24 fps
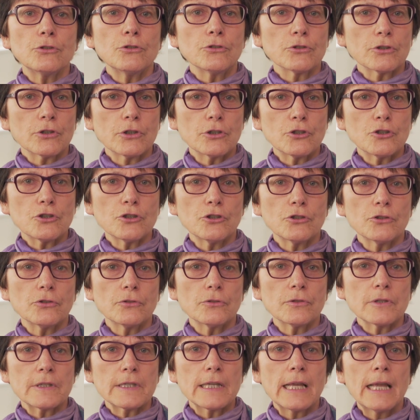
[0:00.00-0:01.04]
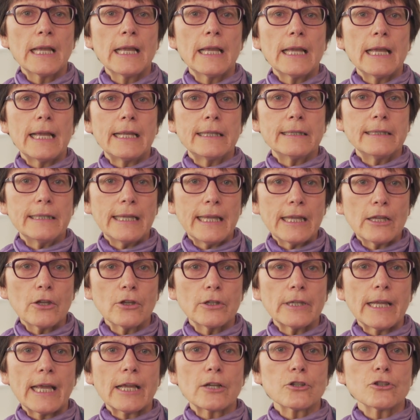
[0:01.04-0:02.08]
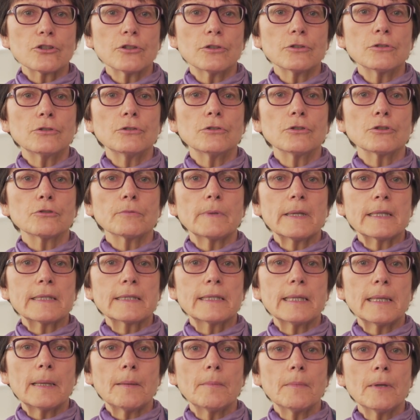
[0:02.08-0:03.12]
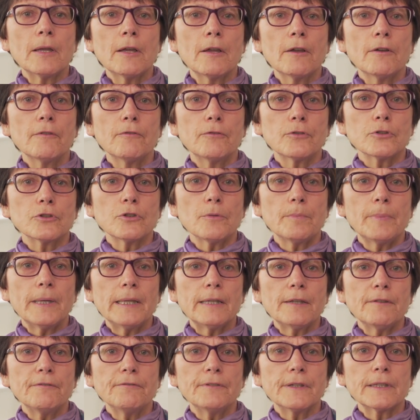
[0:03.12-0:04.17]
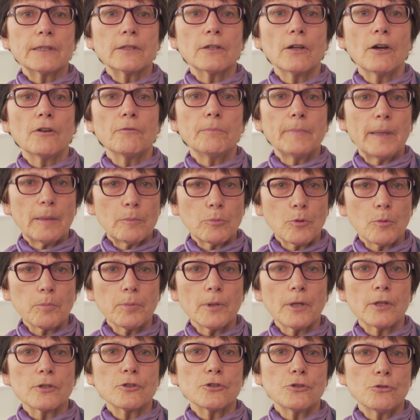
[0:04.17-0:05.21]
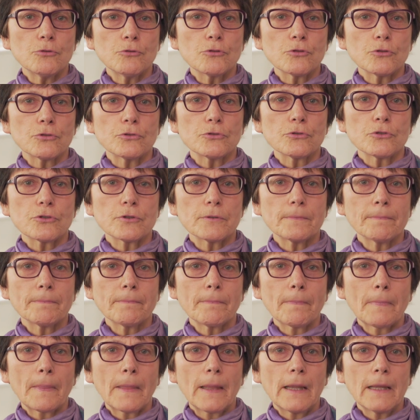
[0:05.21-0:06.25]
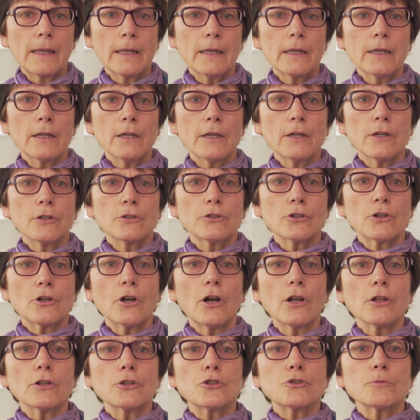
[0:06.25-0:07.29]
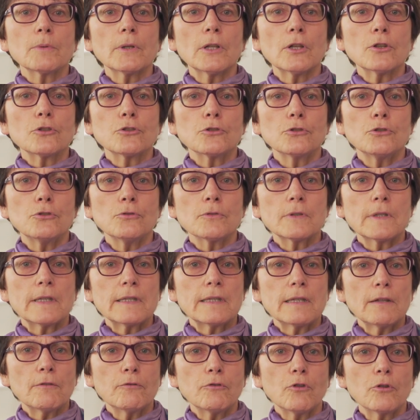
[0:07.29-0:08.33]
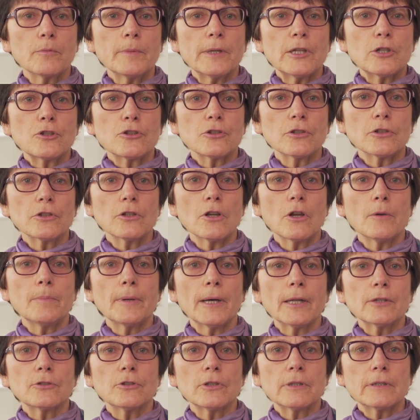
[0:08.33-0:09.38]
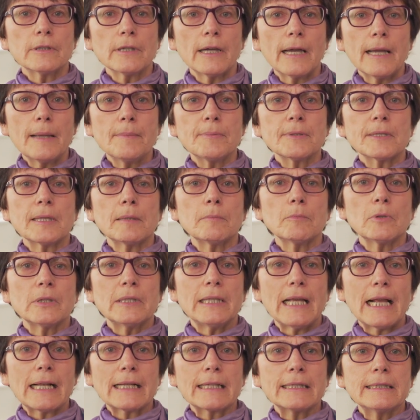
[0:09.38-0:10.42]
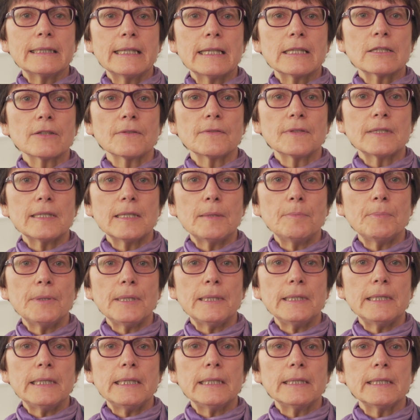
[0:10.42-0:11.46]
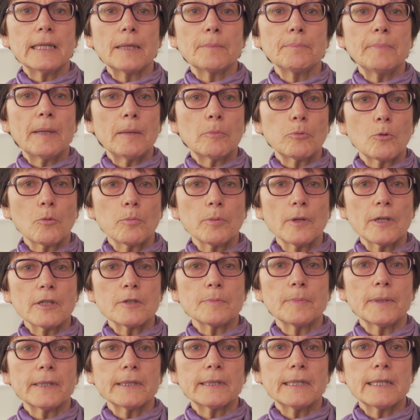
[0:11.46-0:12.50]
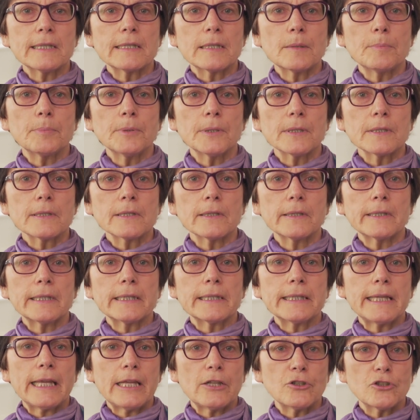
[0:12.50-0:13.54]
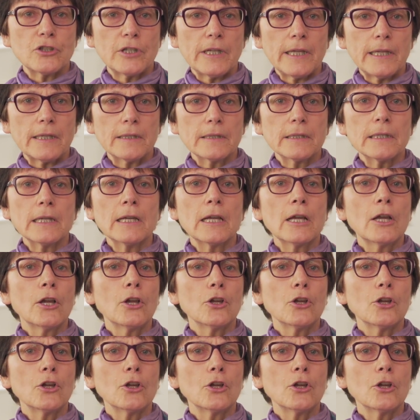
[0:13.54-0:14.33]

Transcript: to your concerns and taken action to address them for the benefit of Mainpro Plus users. The college will also use this information about the types and modalities of CPD that Mainpro Plus participants are engaged in